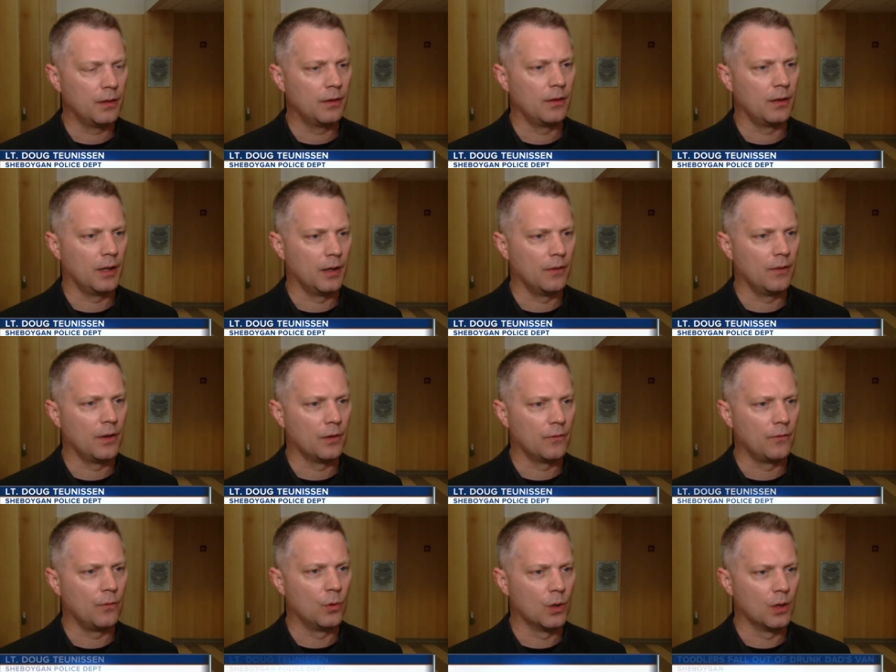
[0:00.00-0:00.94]
Uh,
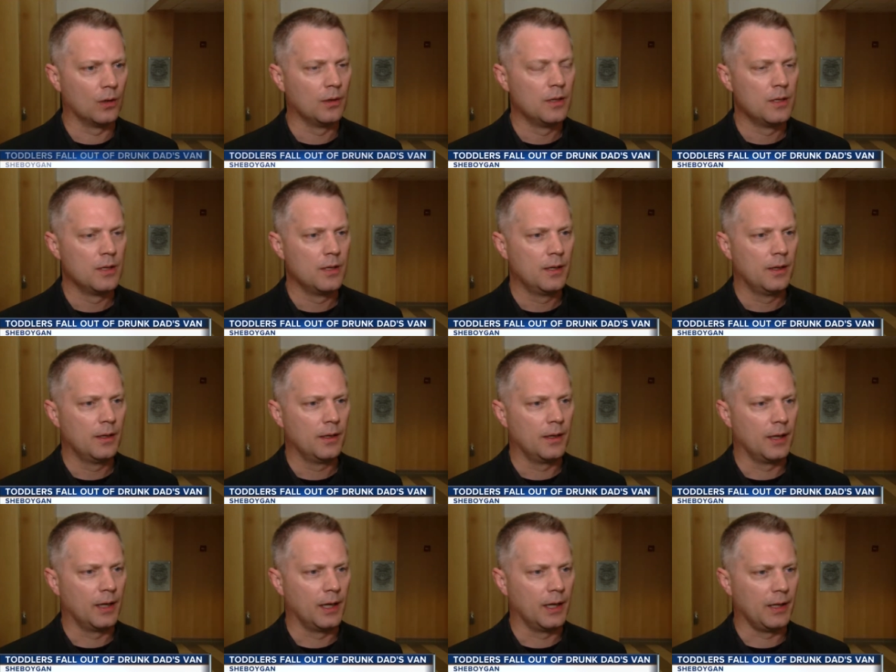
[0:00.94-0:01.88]
therefore,
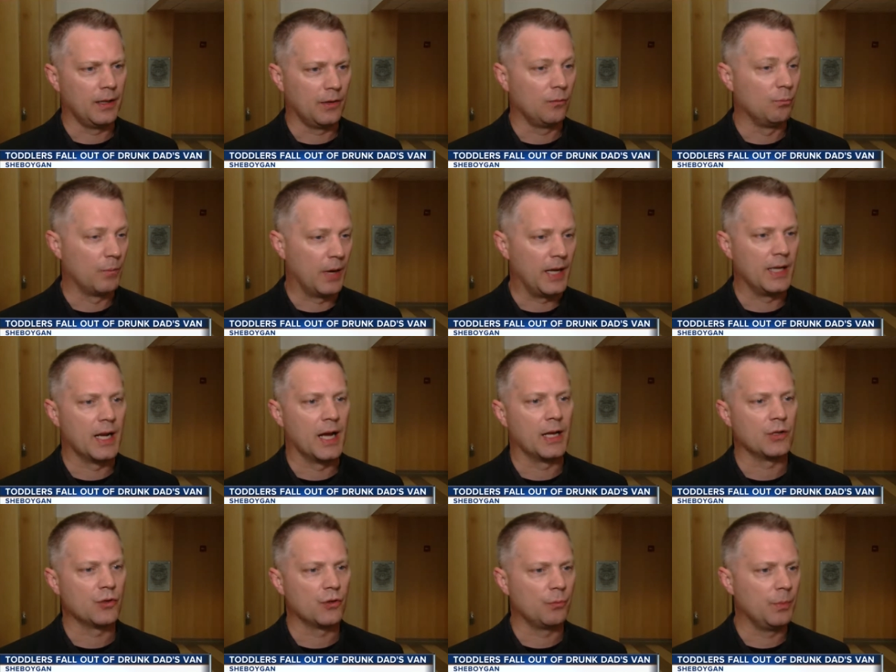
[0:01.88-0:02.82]
uh, it might
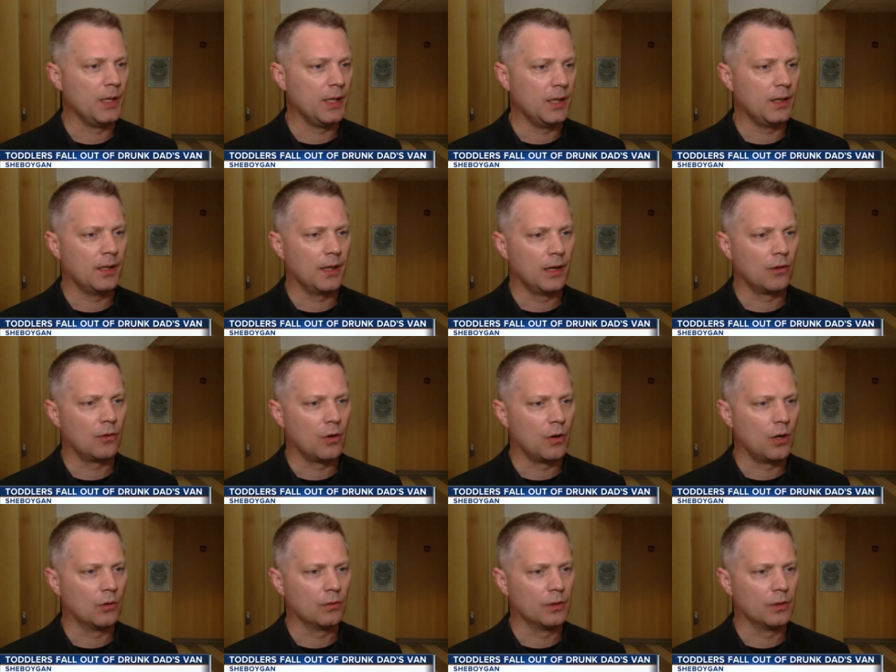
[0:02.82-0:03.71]
not just be alcohol